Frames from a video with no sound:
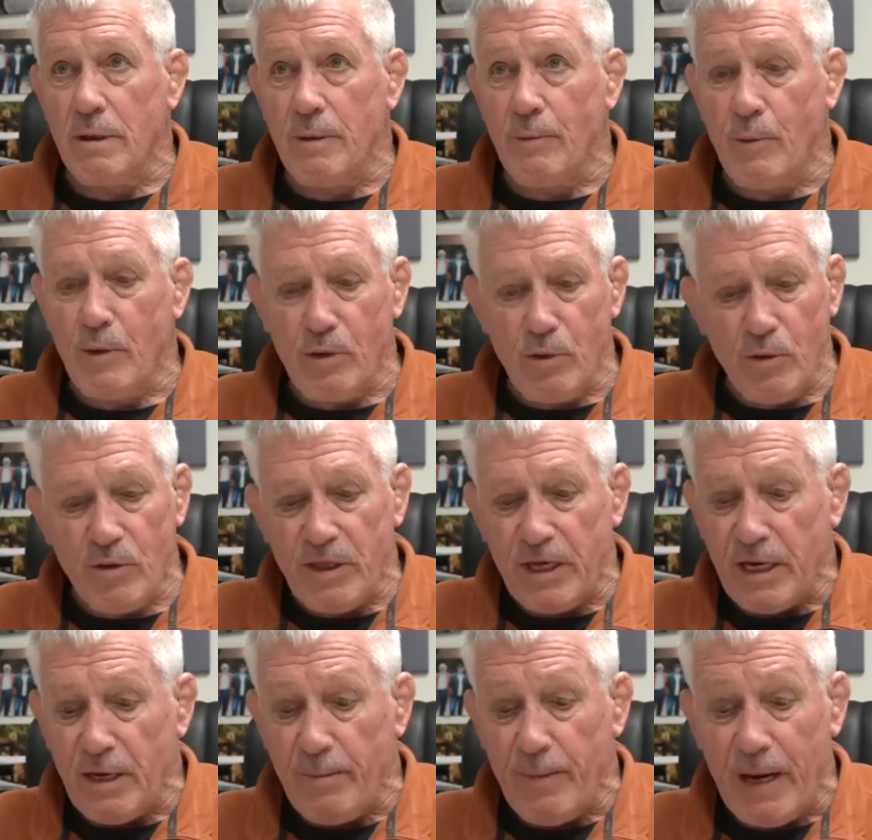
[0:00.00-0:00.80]
When you
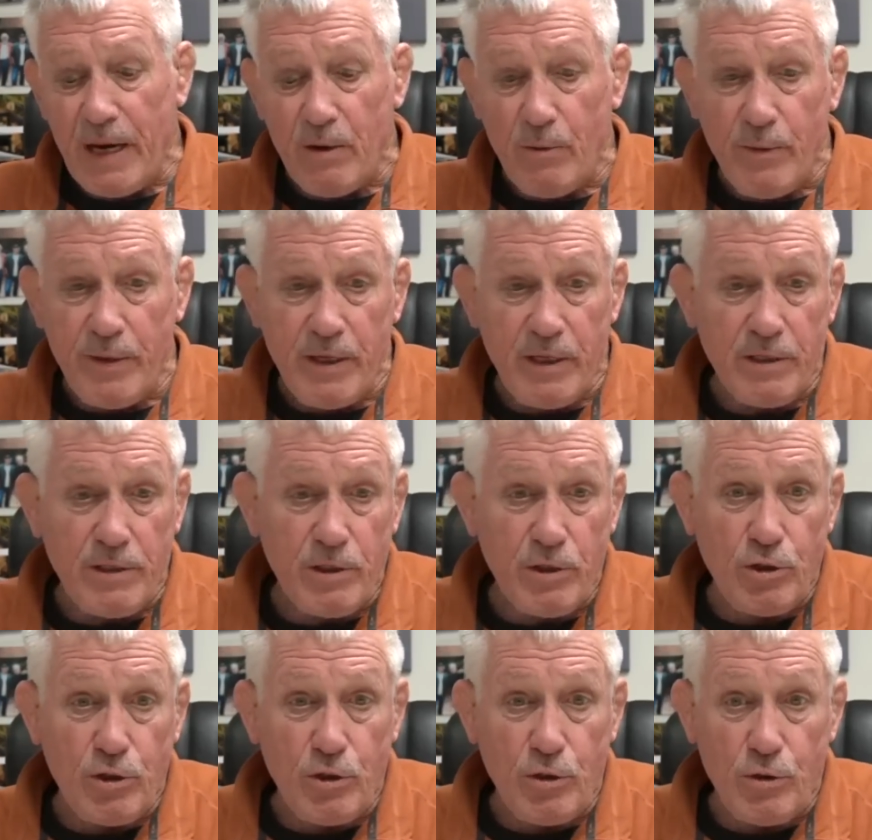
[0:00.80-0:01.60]
think about it, we get
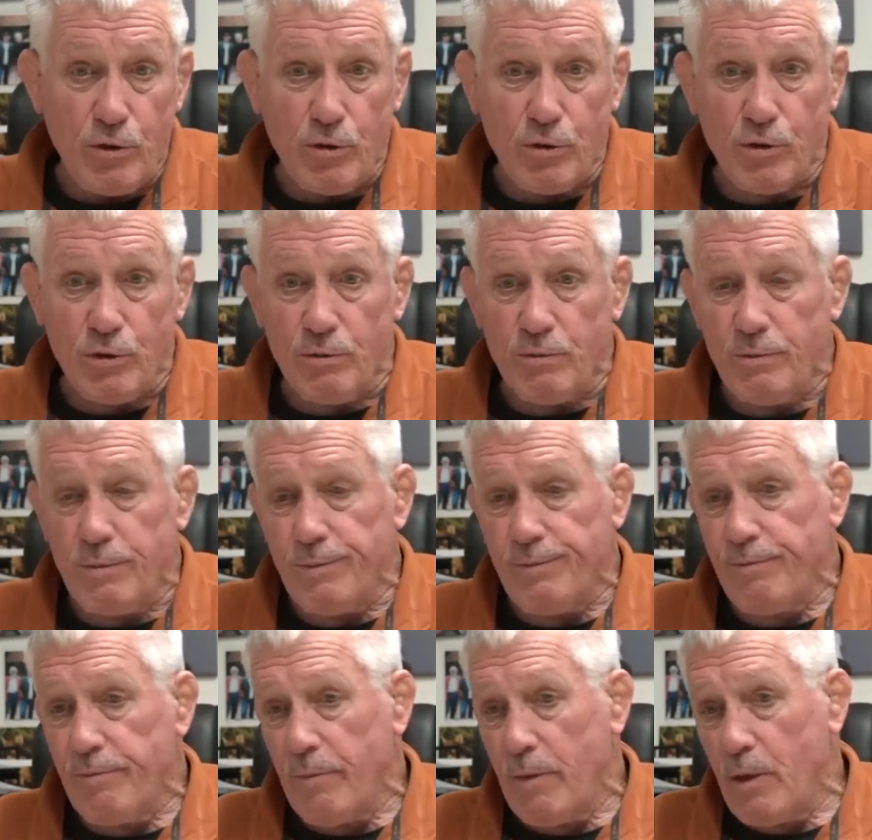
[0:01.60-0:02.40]
to choose
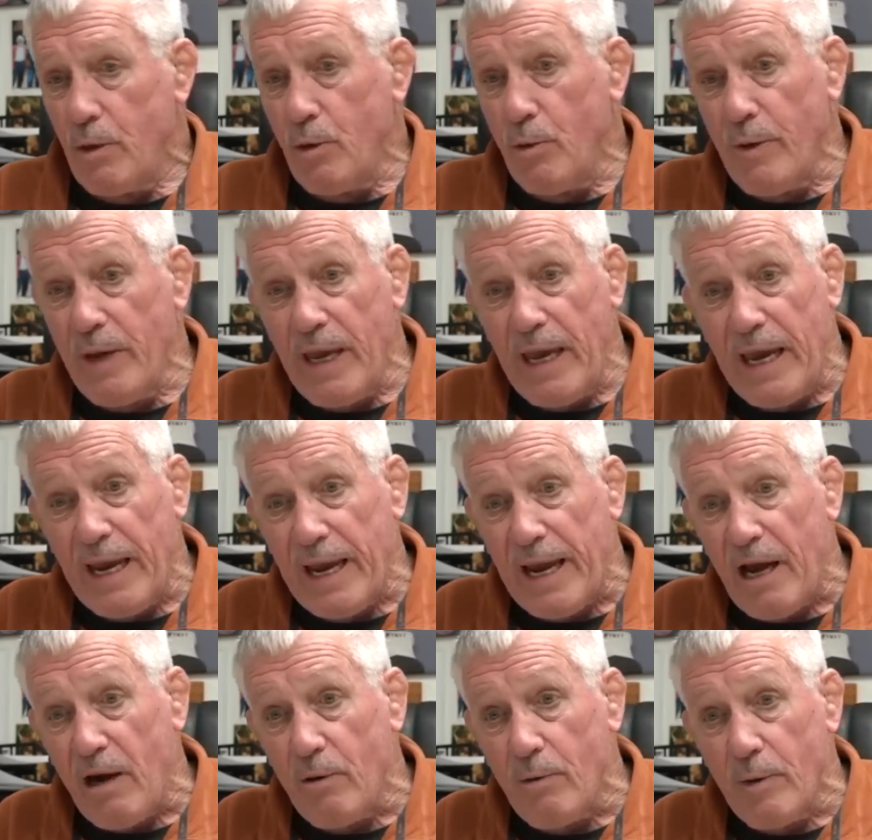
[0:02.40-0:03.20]
who we
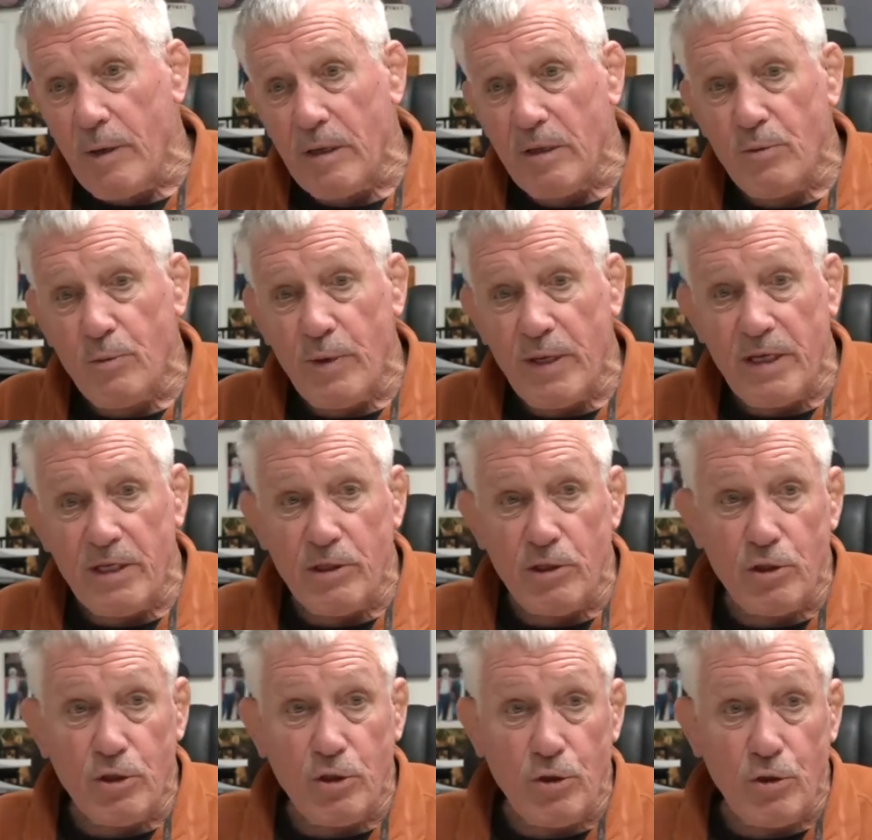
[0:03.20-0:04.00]
hang out with. We
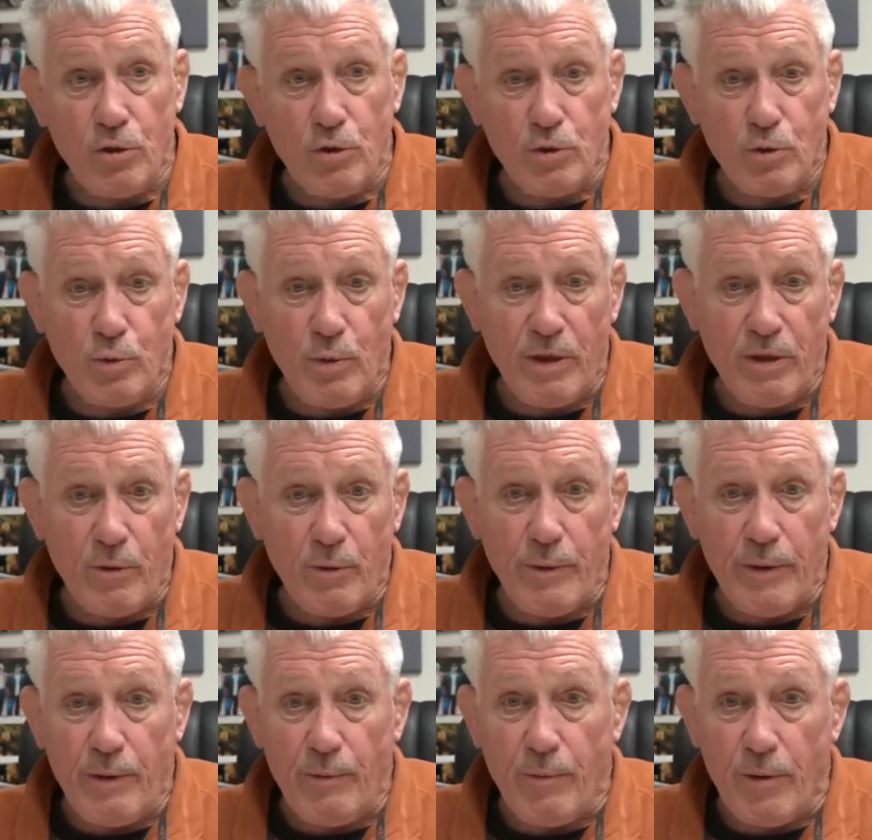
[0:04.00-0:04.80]
get to choose whether
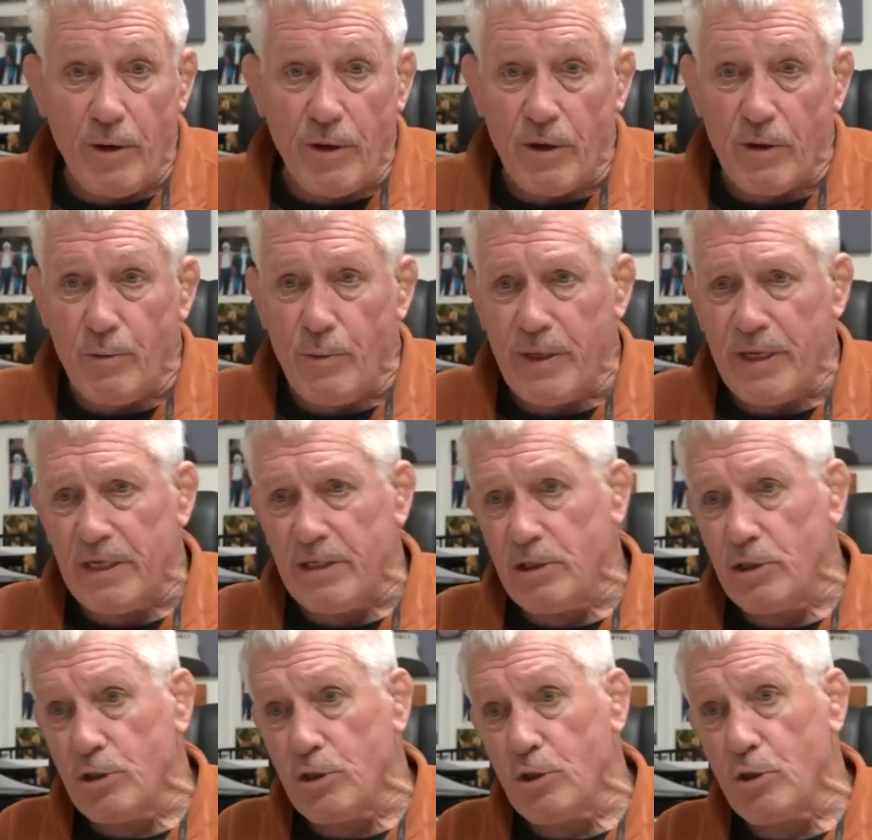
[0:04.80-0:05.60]
we work. We
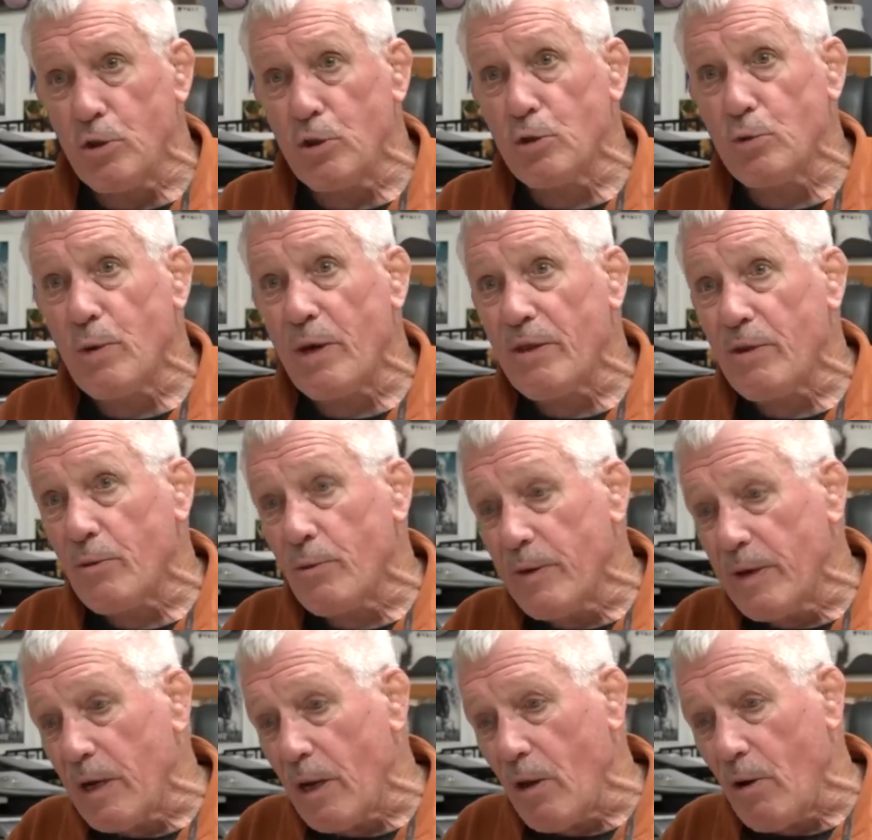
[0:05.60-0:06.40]
get to choose whether
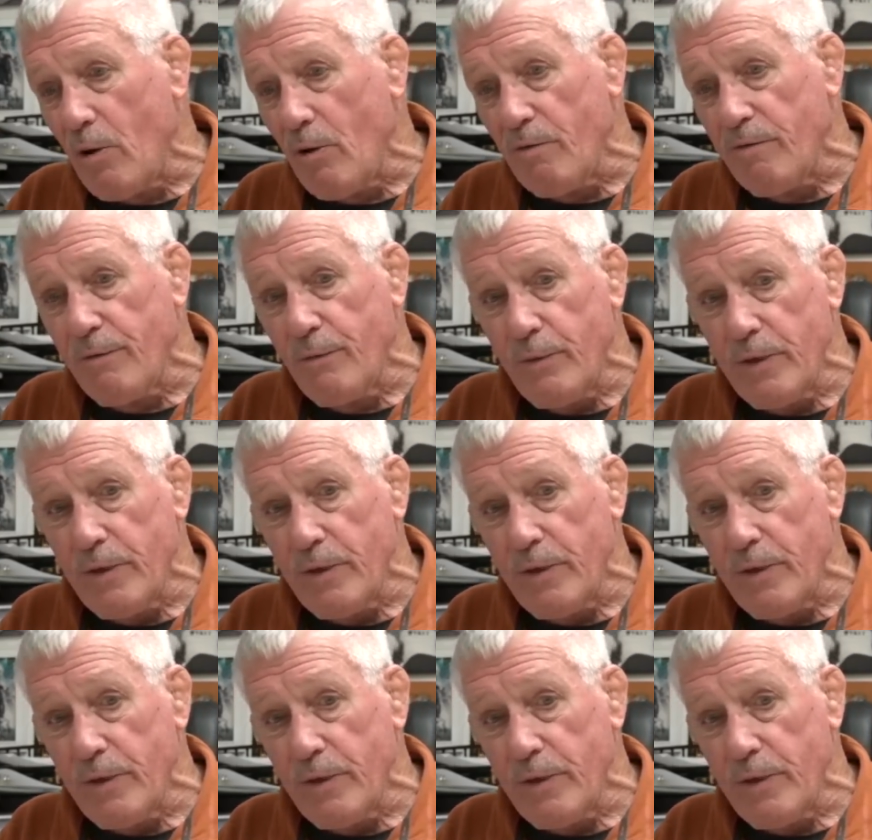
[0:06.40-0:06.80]
we loaf.